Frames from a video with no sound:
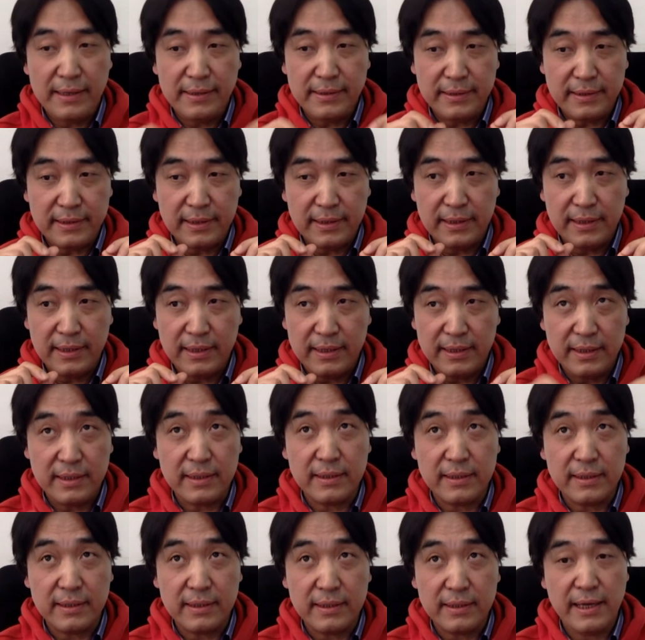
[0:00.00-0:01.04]
And
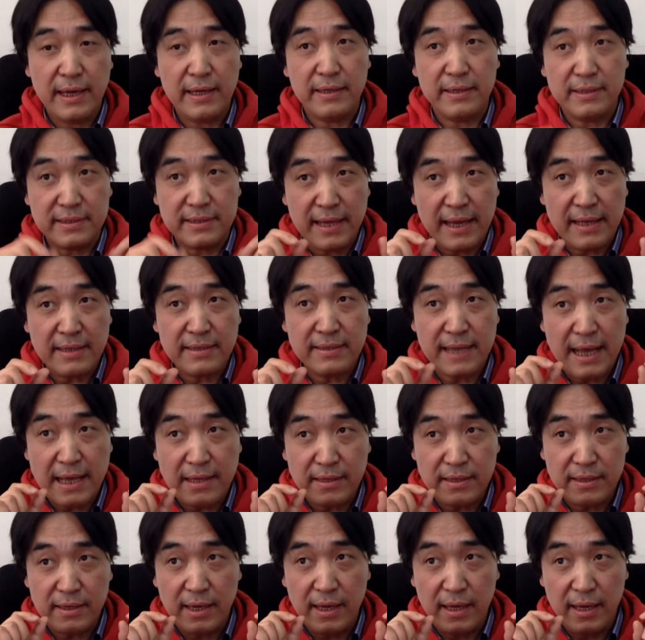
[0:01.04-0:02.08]
inside
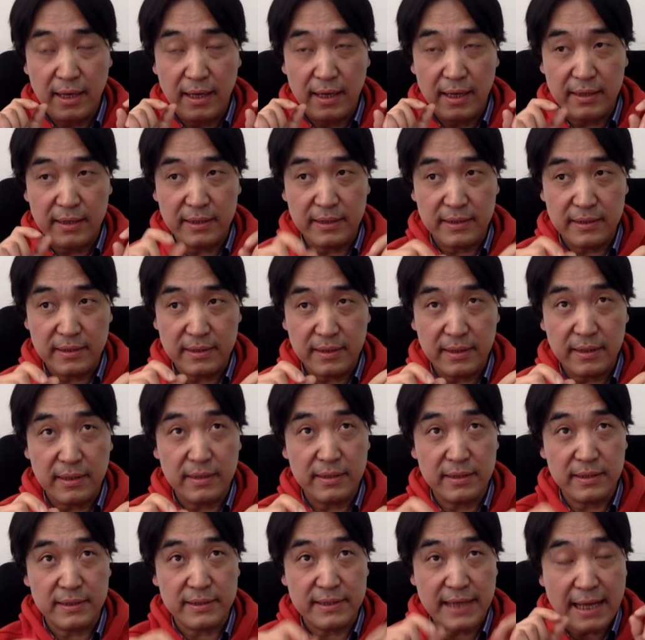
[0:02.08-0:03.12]
that,
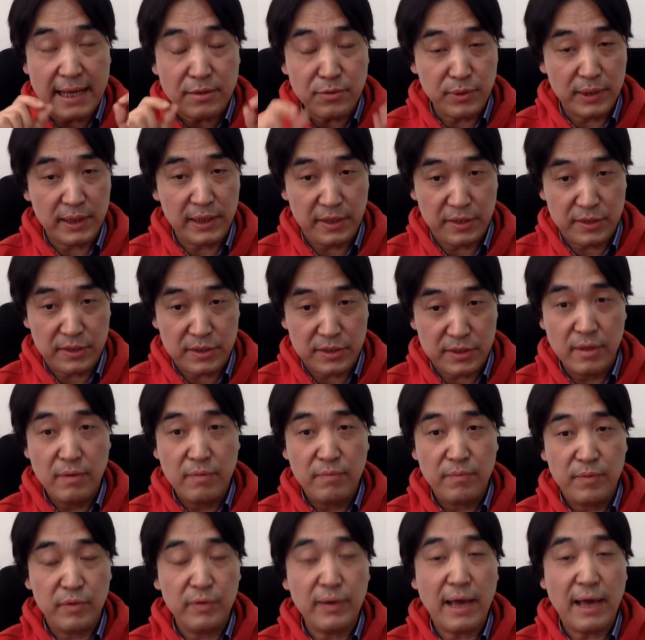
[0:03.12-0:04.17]
in that release,
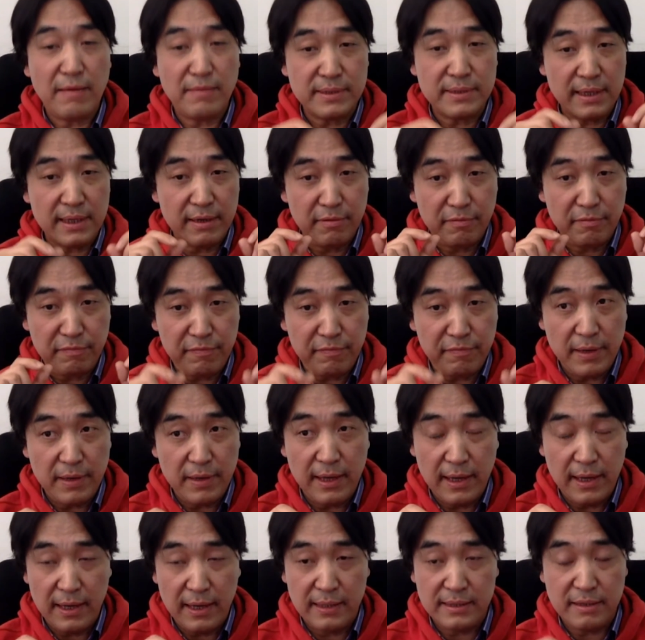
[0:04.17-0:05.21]
we'll have
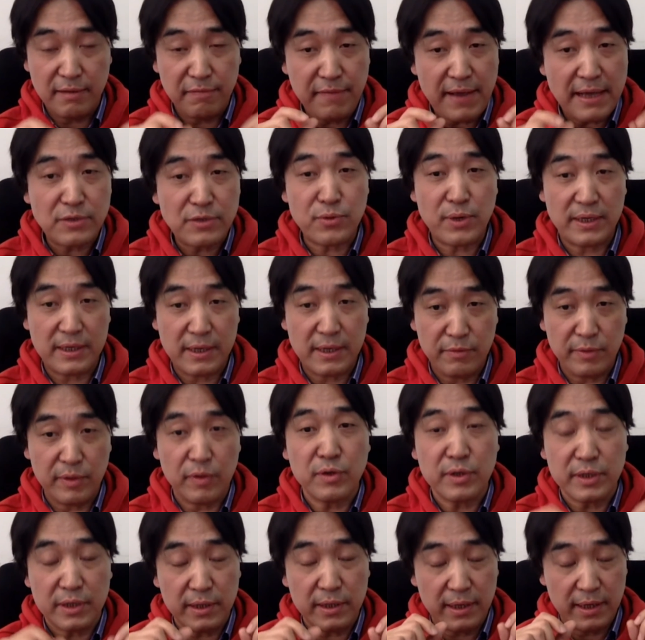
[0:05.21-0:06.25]
the fast
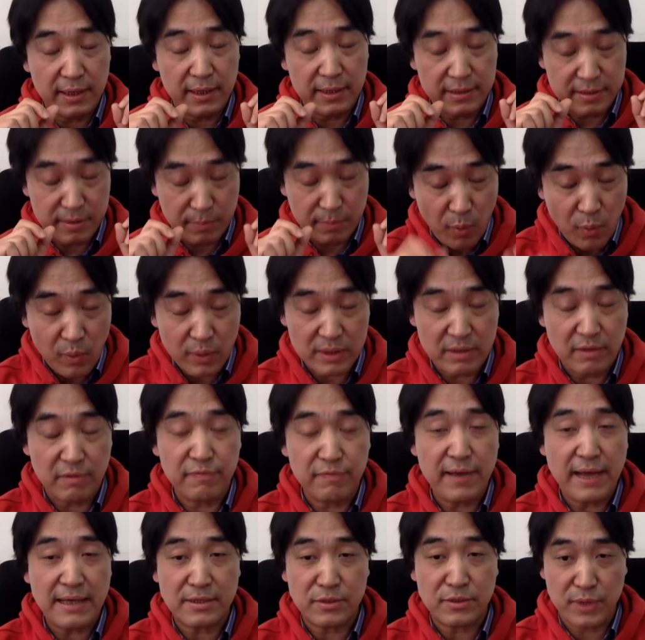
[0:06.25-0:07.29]
we'll support the
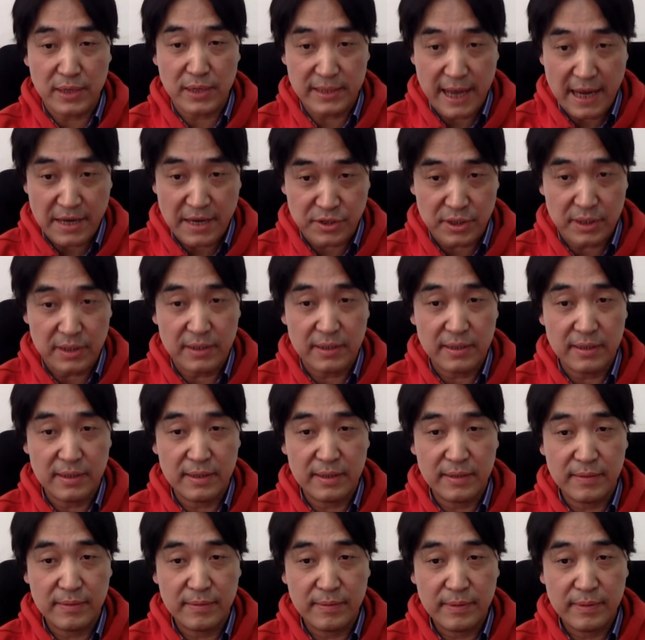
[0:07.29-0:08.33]
fast transaction.
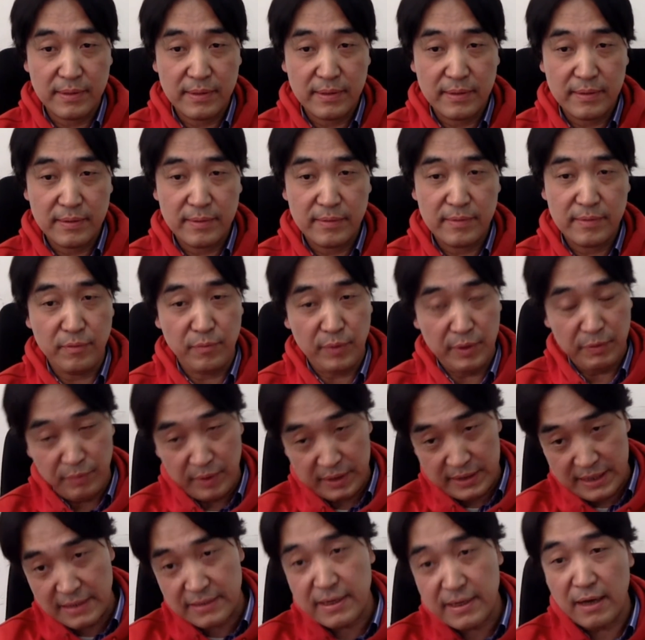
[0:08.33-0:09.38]

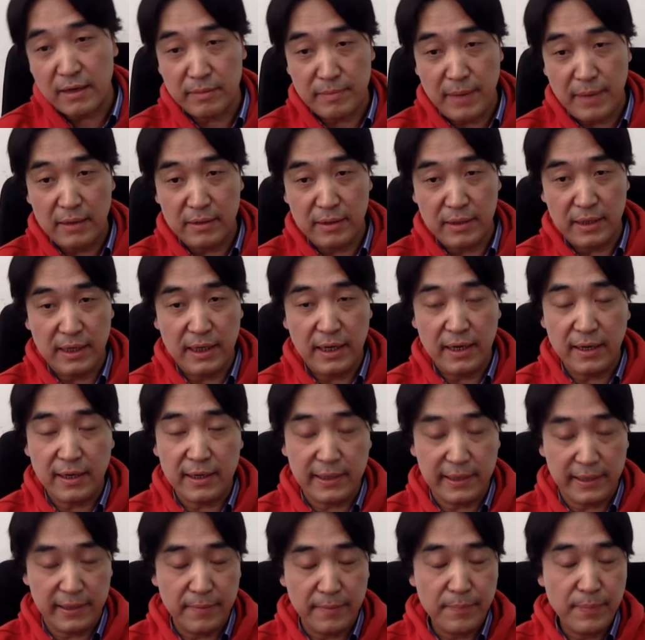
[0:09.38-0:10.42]
We just talked about
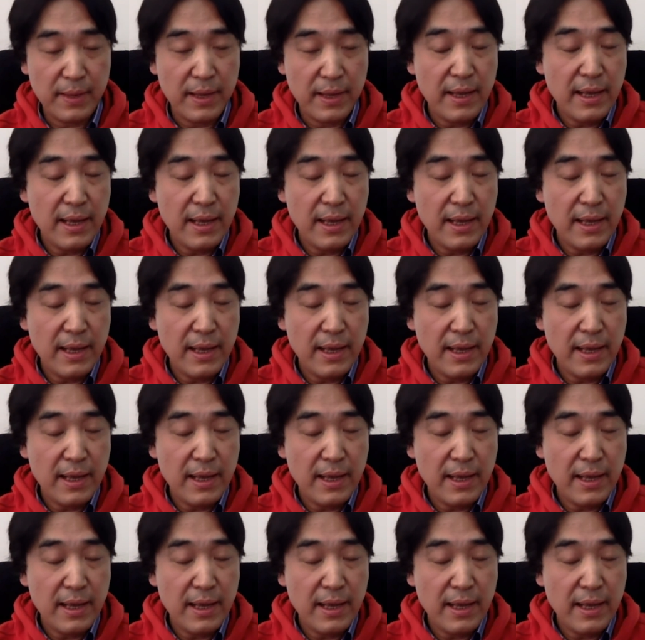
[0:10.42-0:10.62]
earlier.